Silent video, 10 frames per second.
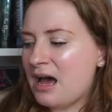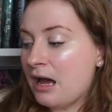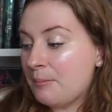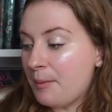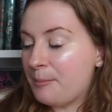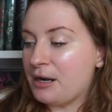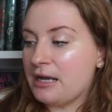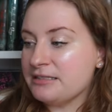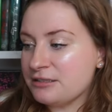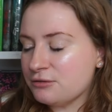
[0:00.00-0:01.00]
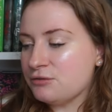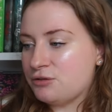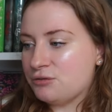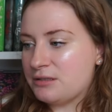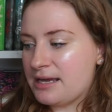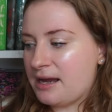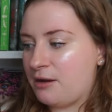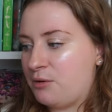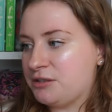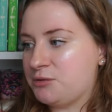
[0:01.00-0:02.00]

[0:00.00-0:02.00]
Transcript: Um, but I still do think I want